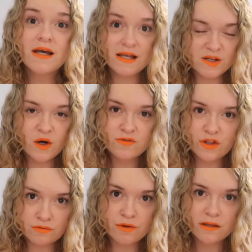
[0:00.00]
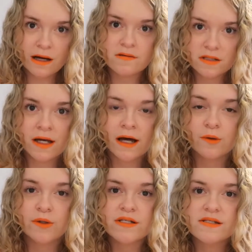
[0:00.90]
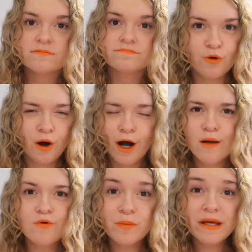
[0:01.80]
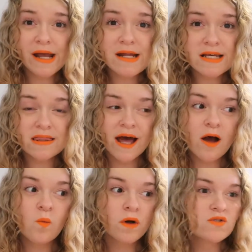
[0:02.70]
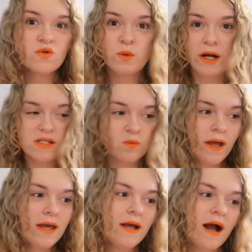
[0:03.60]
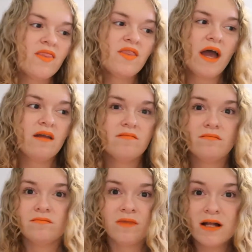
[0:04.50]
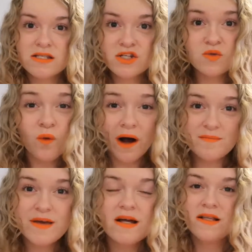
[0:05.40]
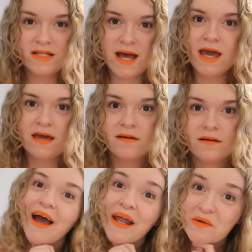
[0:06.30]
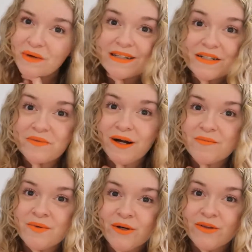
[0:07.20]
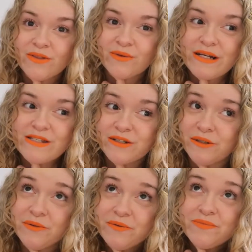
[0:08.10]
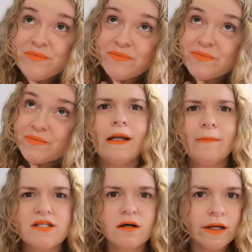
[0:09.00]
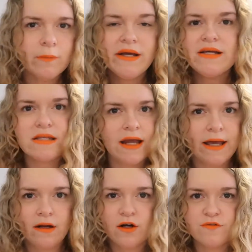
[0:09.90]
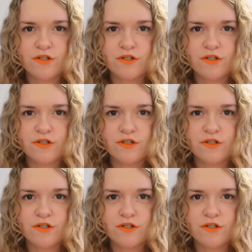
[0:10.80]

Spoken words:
is over 3,000 calories. So I would be eating that once or twice a week, and then that's just one meal a day. And I wondered why I put on 3 stone. Now my target weight isn't 8.5